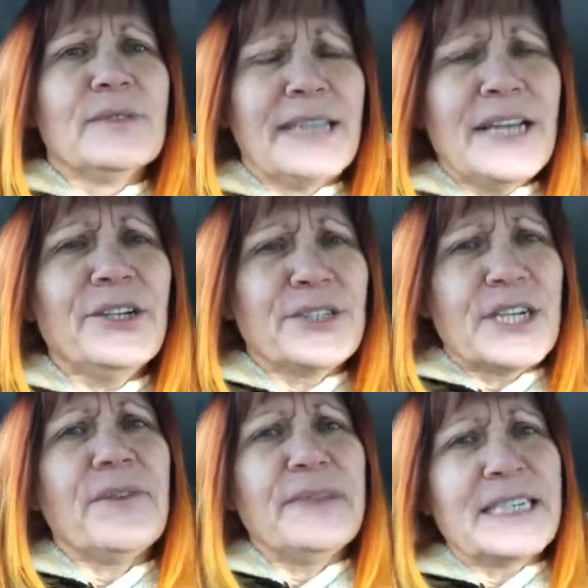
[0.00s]
let
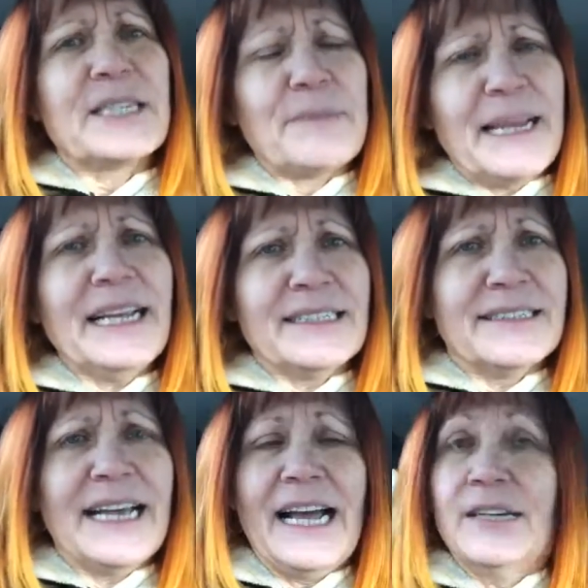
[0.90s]
yourself
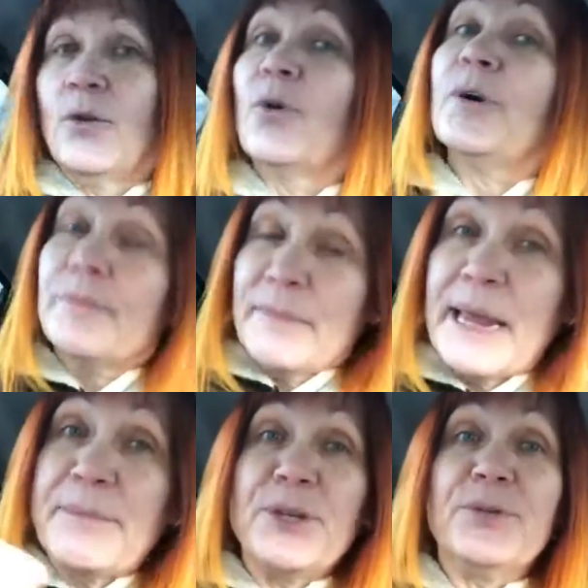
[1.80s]
expand that. Or
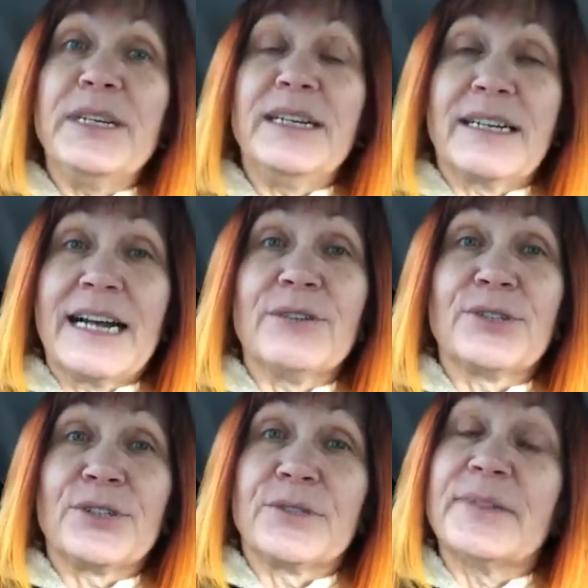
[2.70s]
maybe you need a
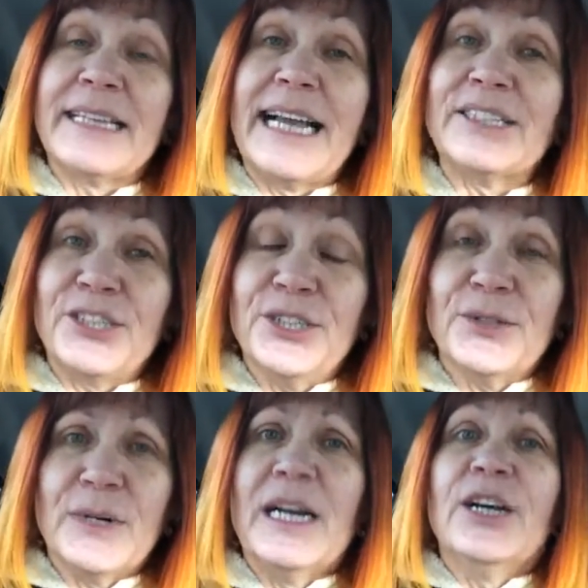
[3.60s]
counselor for that
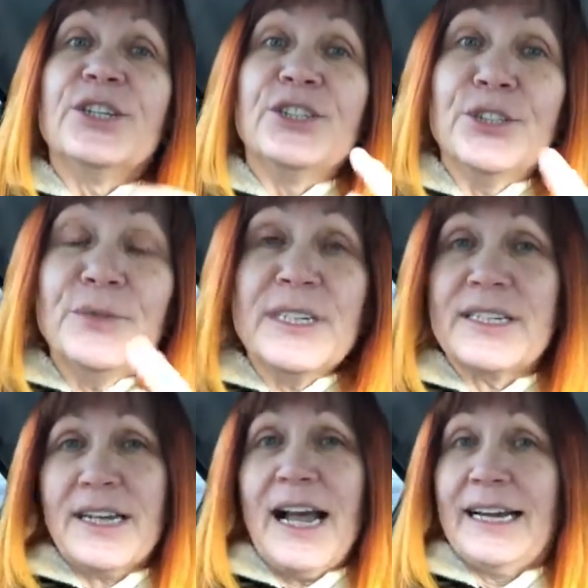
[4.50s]
too. You
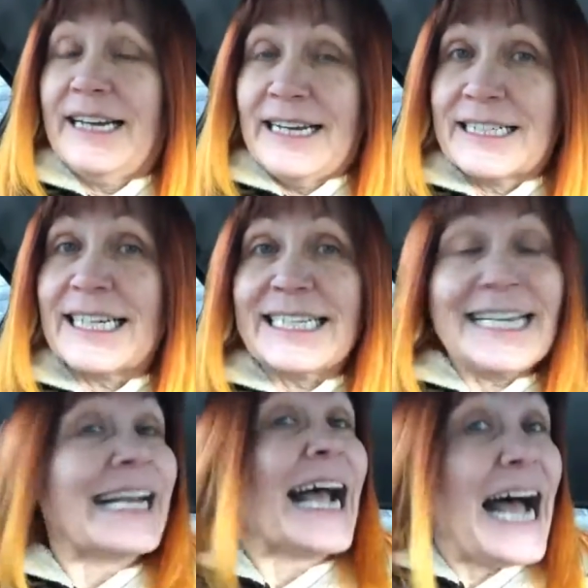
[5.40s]
decide. As I
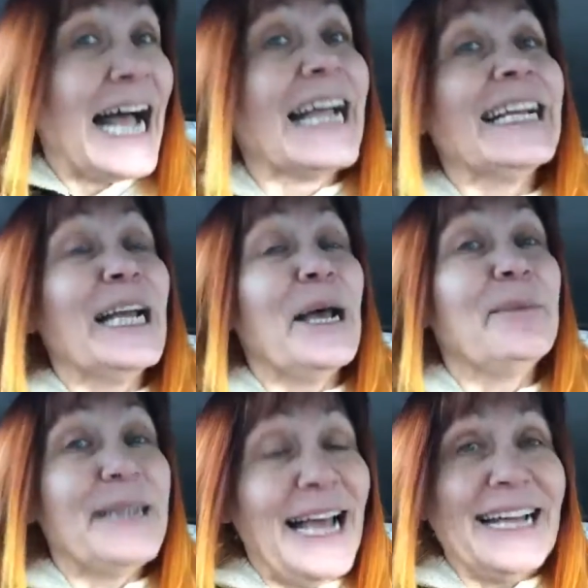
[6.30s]
said, I
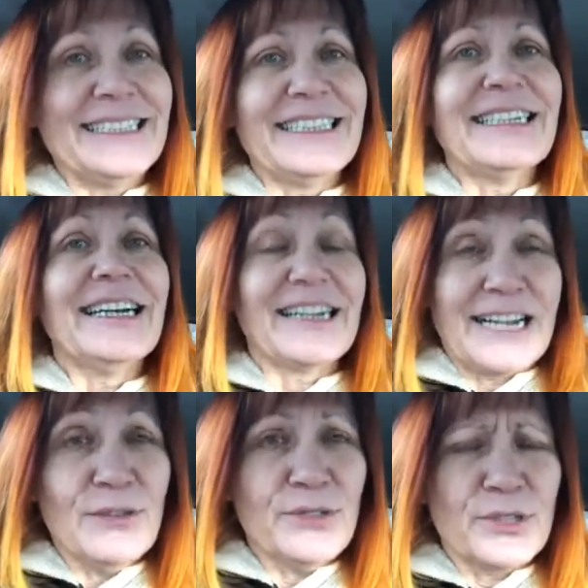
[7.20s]
am not a
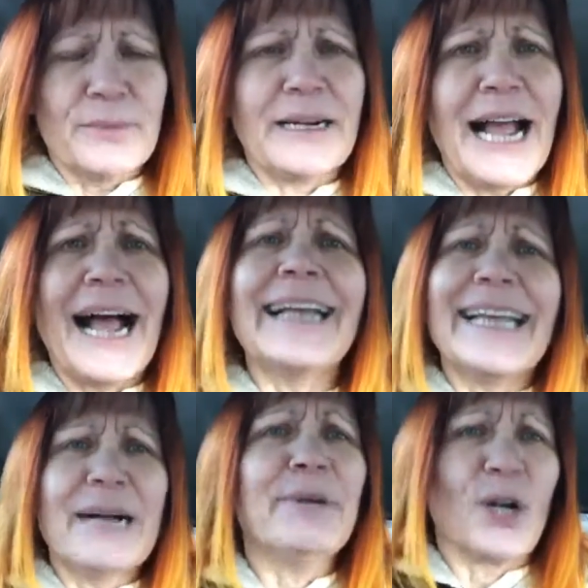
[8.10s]
counselor, but
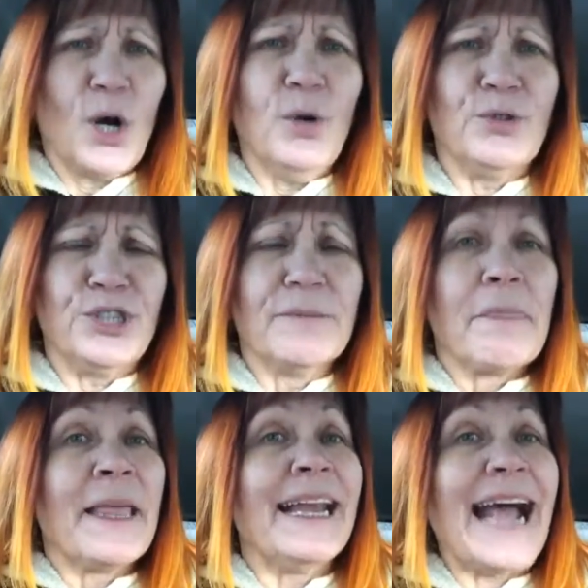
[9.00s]
I am a coach,
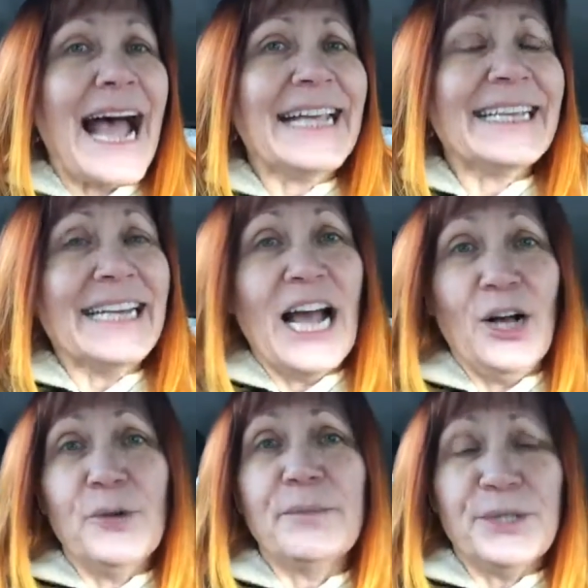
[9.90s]
and I can
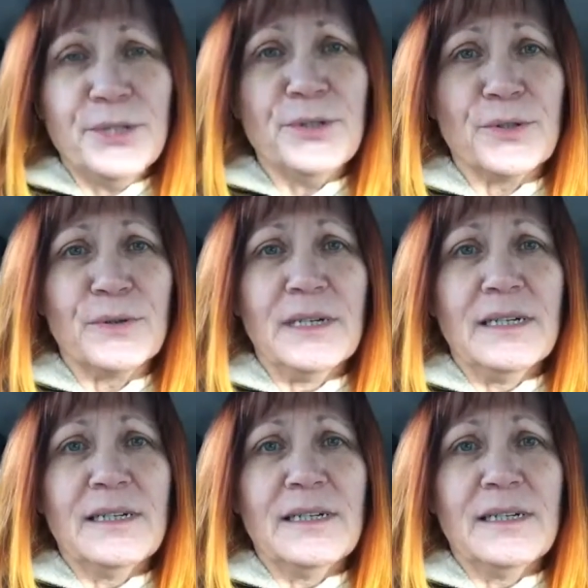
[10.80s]
help you